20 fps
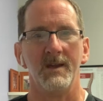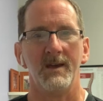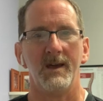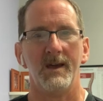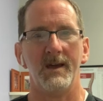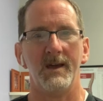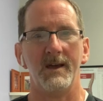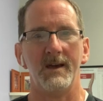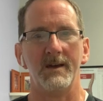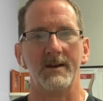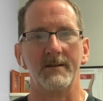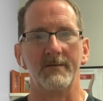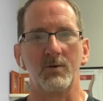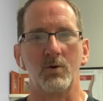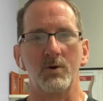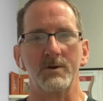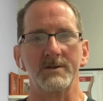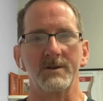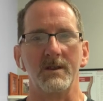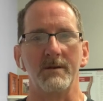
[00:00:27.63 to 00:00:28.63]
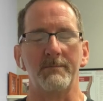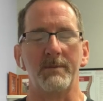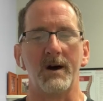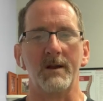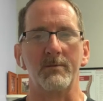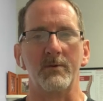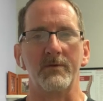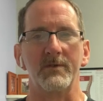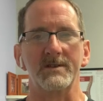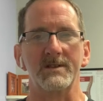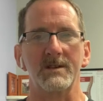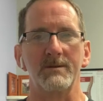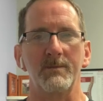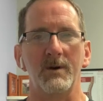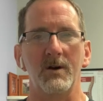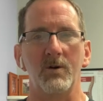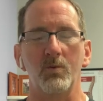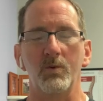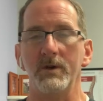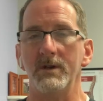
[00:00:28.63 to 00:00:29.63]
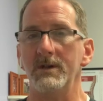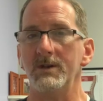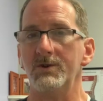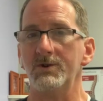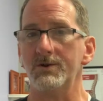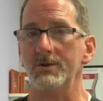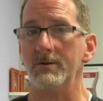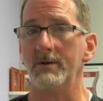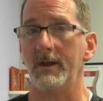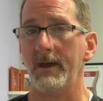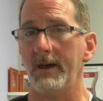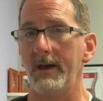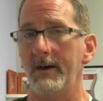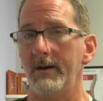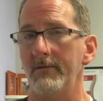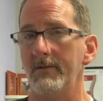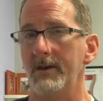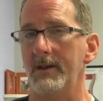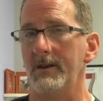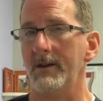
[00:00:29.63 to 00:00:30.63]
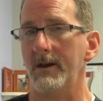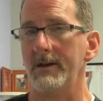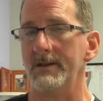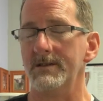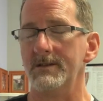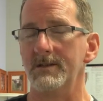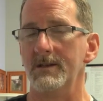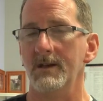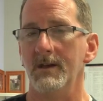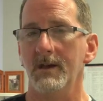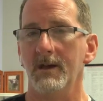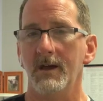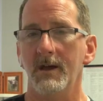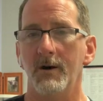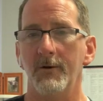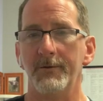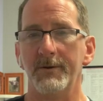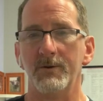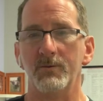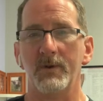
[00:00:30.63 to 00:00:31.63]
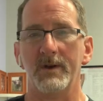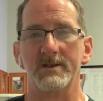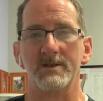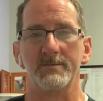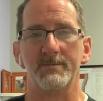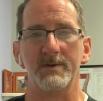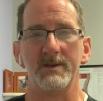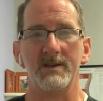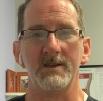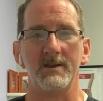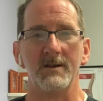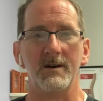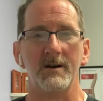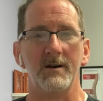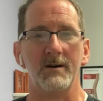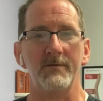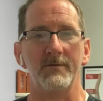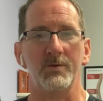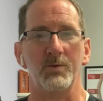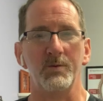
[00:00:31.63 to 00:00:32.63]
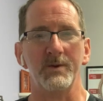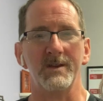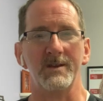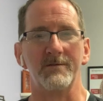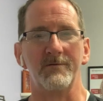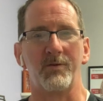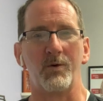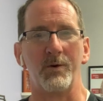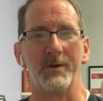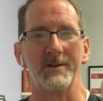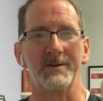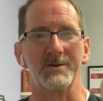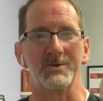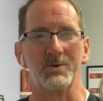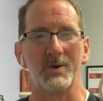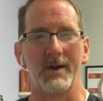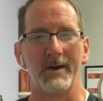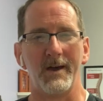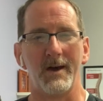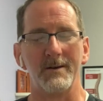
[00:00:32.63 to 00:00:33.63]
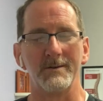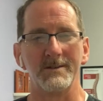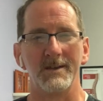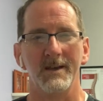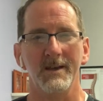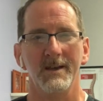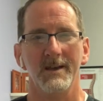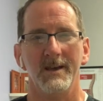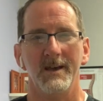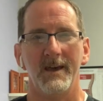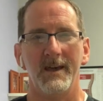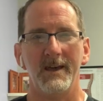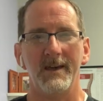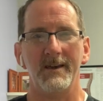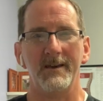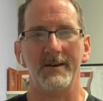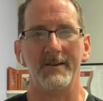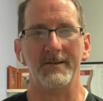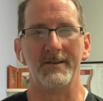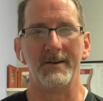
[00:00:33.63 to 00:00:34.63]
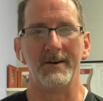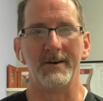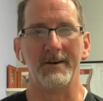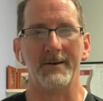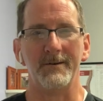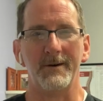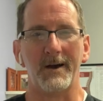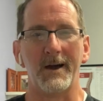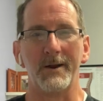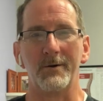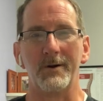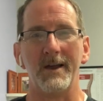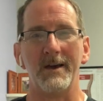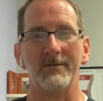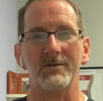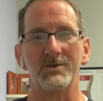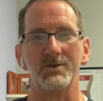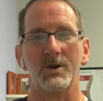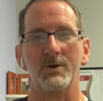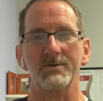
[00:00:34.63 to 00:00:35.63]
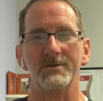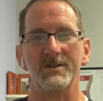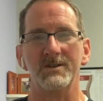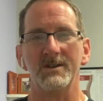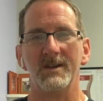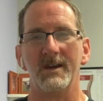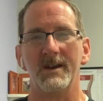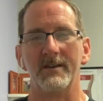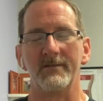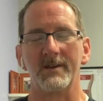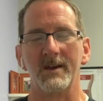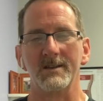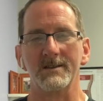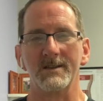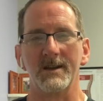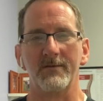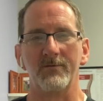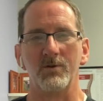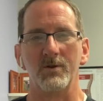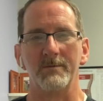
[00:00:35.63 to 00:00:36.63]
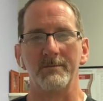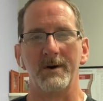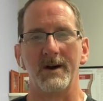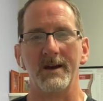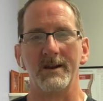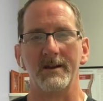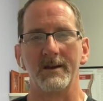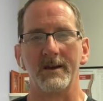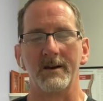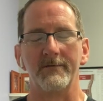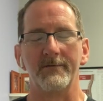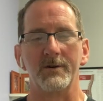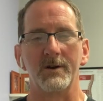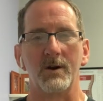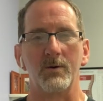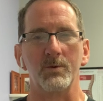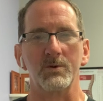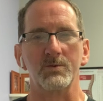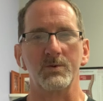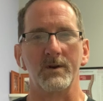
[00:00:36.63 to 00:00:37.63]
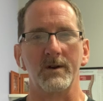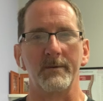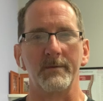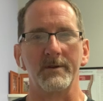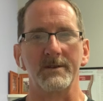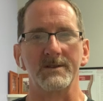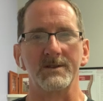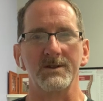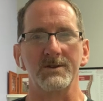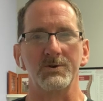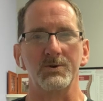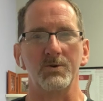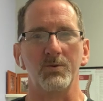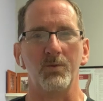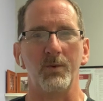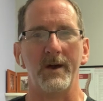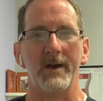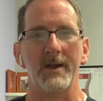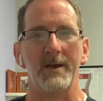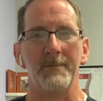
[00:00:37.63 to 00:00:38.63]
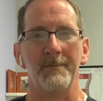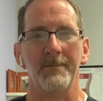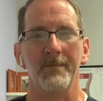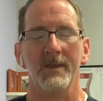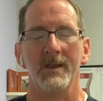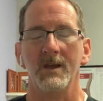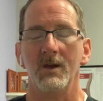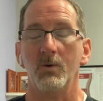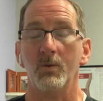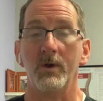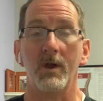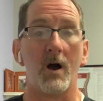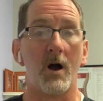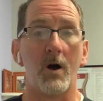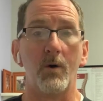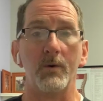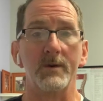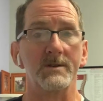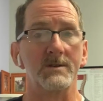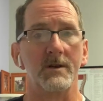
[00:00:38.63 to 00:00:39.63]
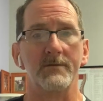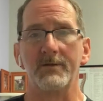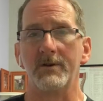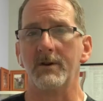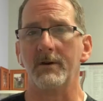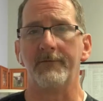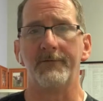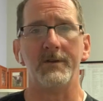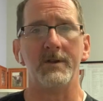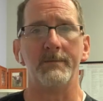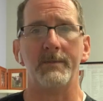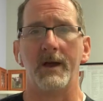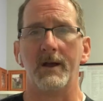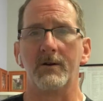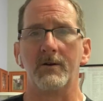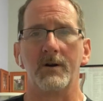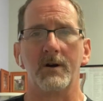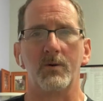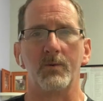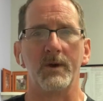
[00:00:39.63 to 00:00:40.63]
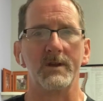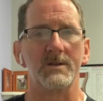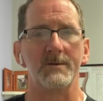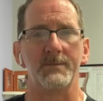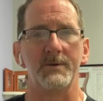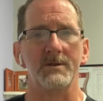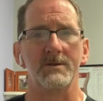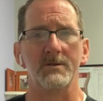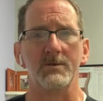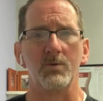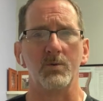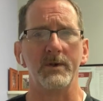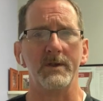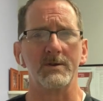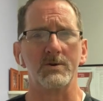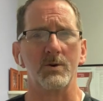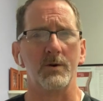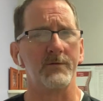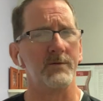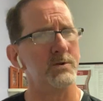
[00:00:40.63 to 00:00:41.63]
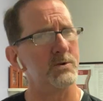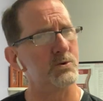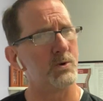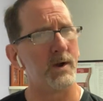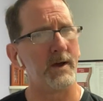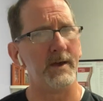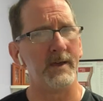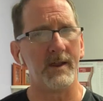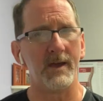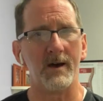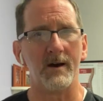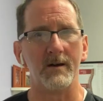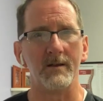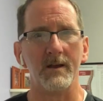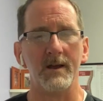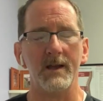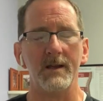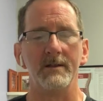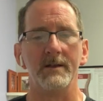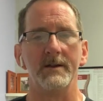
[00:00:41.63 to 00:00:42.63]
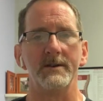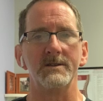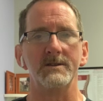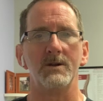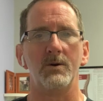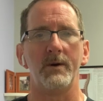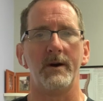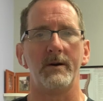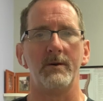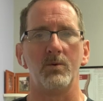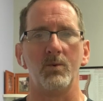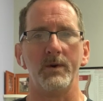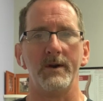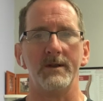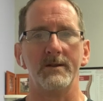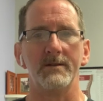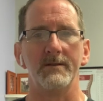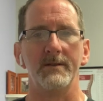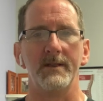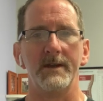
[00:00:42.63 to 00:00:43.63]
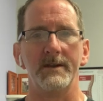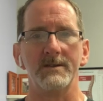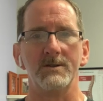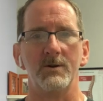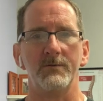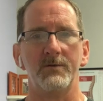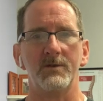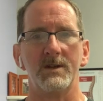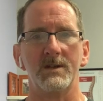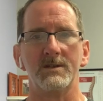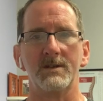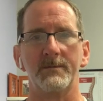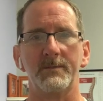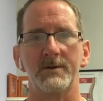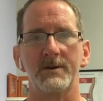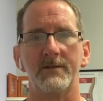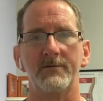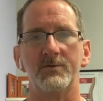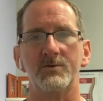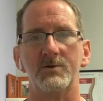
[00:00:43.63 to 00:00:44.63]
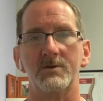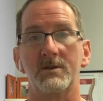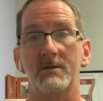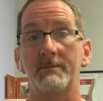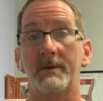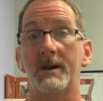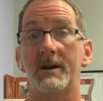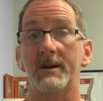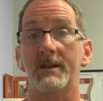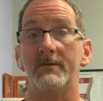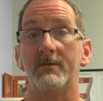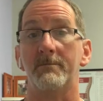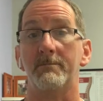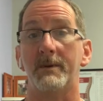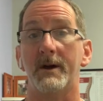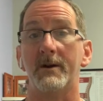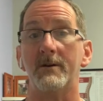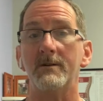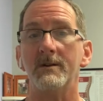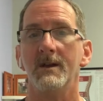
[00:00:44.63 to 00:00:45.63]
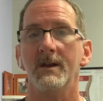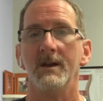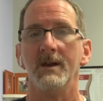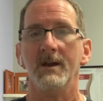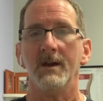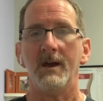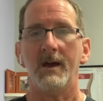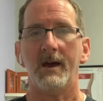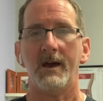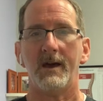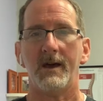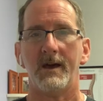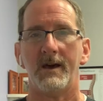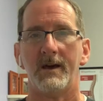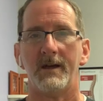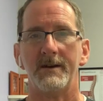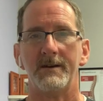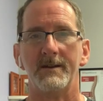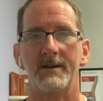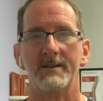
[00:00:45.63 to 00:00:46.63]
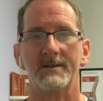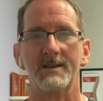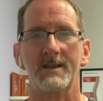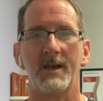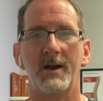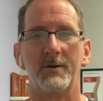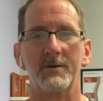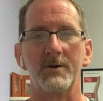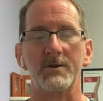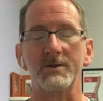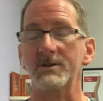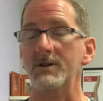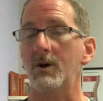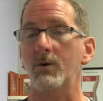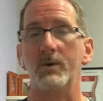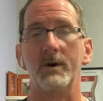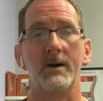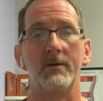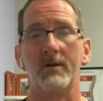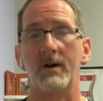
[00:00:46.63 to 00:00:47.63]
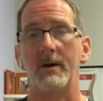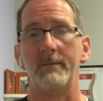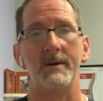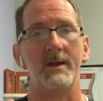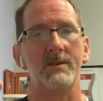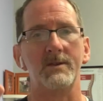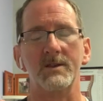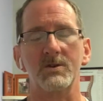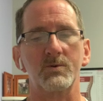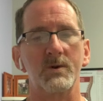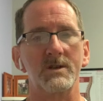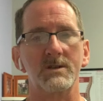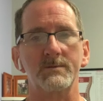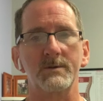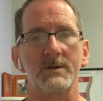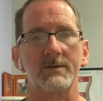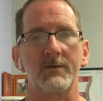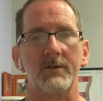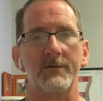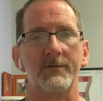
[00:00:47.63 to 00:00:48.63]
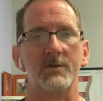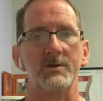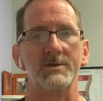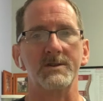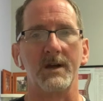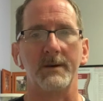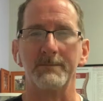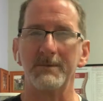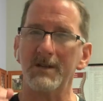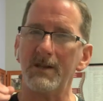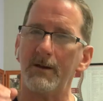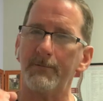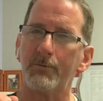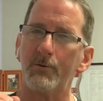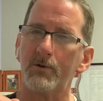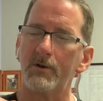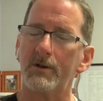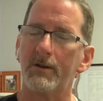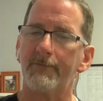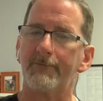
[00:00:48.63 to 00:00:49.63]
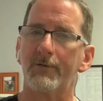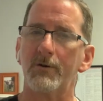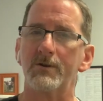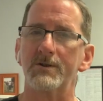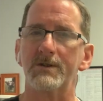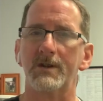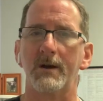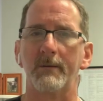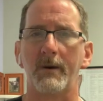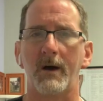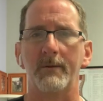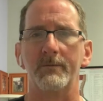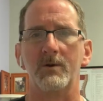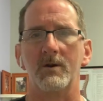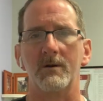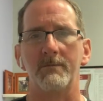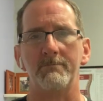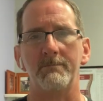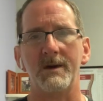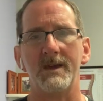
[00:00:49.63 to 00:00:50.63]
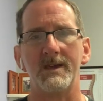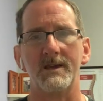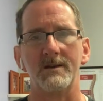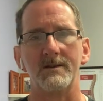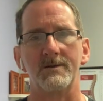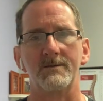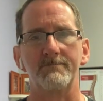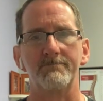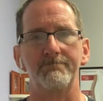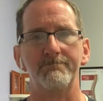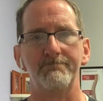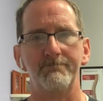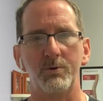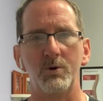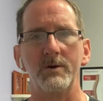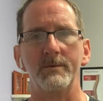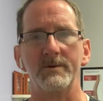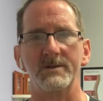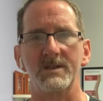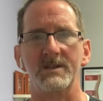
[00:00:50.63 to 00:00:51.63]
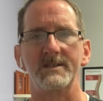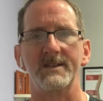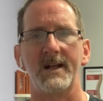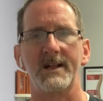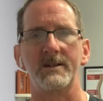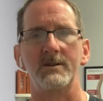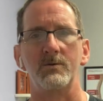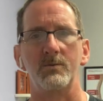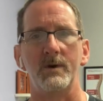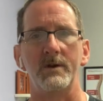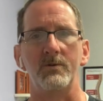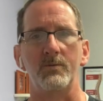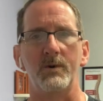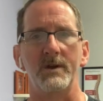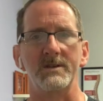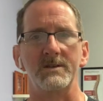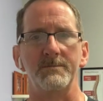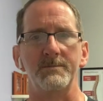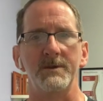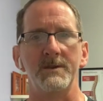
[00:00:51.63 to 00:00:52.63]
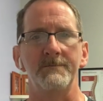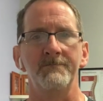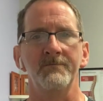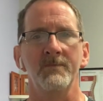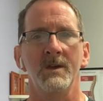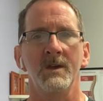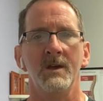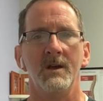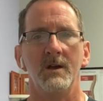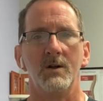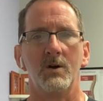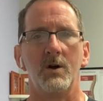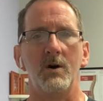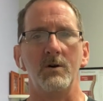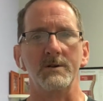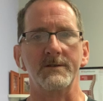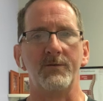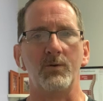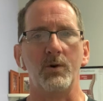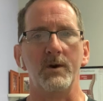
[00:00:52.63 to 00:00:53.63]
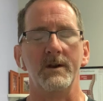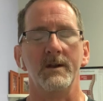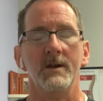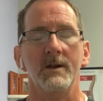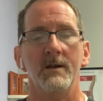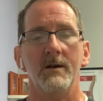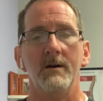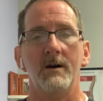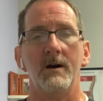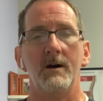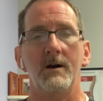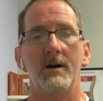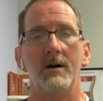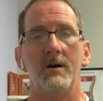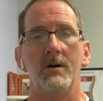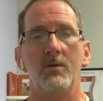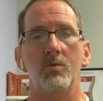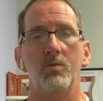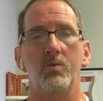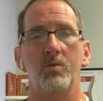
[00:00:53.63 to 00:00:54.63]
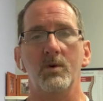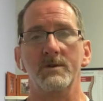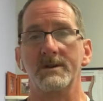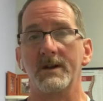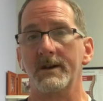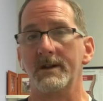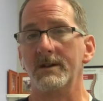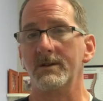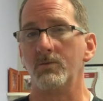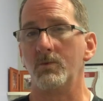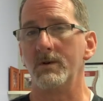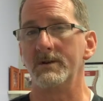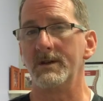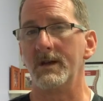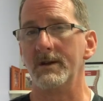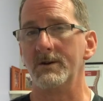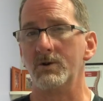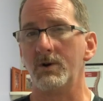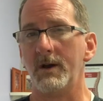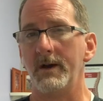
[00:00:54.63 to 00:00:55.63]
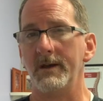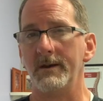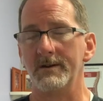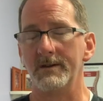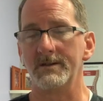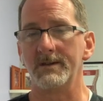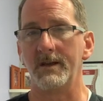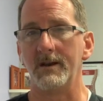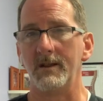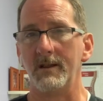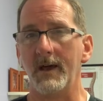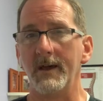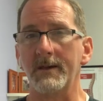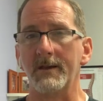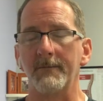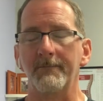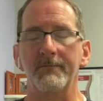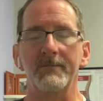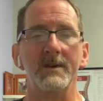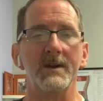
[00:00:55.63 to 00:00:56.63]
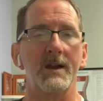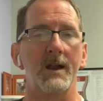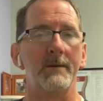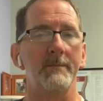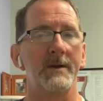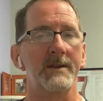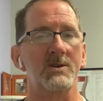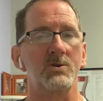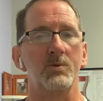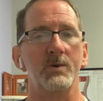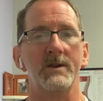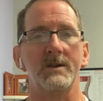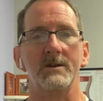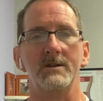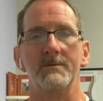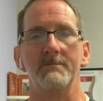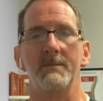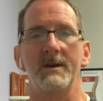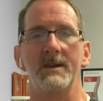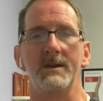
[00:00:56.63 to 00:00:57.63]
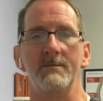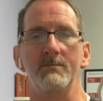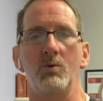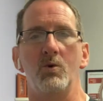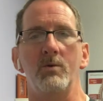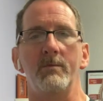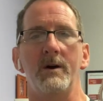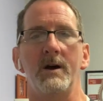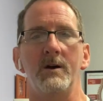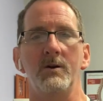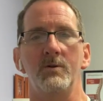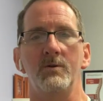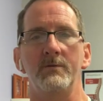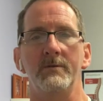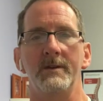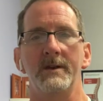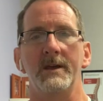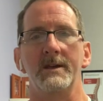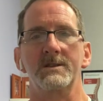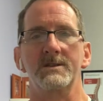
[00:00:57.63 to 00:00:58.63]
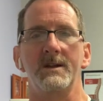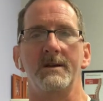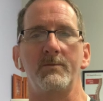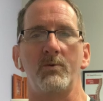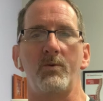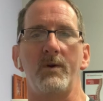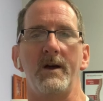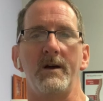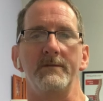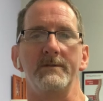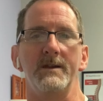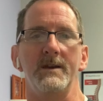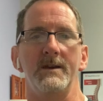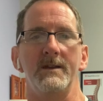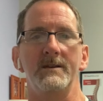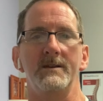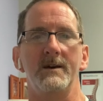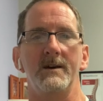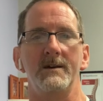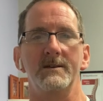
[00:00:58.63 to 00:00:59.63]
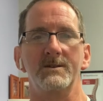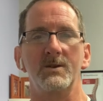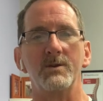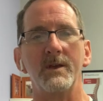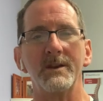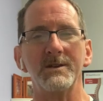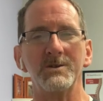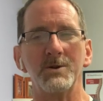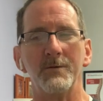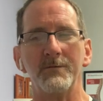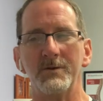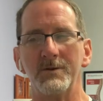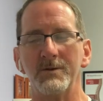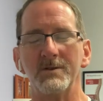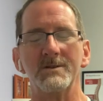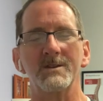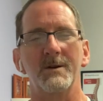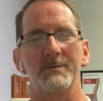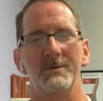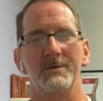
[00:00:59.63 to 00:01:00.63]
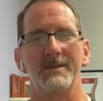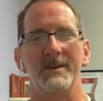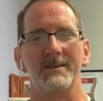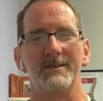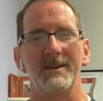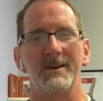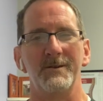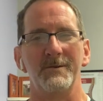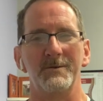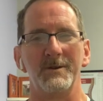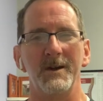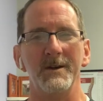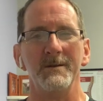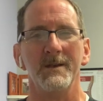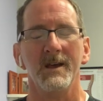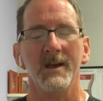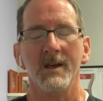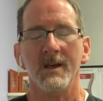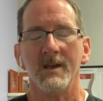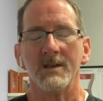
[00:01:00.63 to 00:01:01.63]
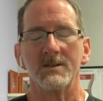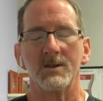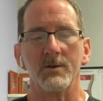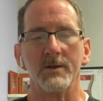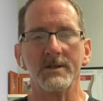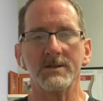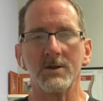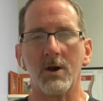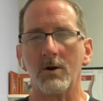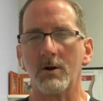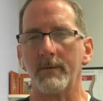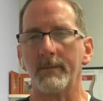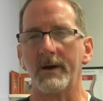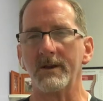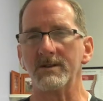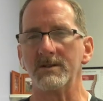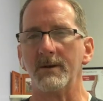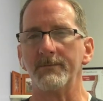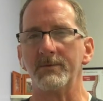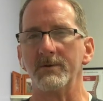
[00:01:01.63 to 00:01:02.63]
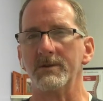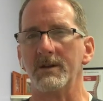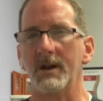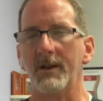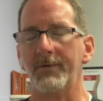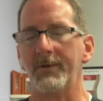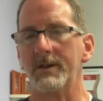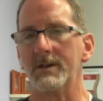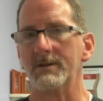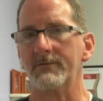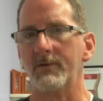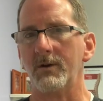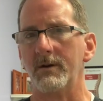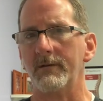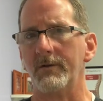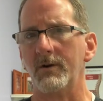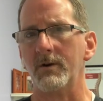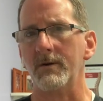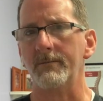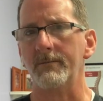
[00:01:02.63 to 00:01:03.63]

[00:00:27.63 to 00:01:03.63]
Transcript: And of course, on the bottom of this email, we should have a nice, healthy recipe of the week for you to try out. And I don't have it chosen yet. I've got several in mind. I got to figure out which one I'm going to send your way. We always love to hear feedback on our recipes of the week. So if you try it out, hey, let us know how it went, and let us know if you did something different to it that made it even better, and see how it goes. You know, whenever I make these recipes for the first time, typically the first time I'm going to make it pretty much exactly the way the recipe calls for it. Once I try it and decide I like it, then I may tweak it and make it more my own the next time around. And so let us know if you do something like that, okay? So let's talk about something that I think is very, very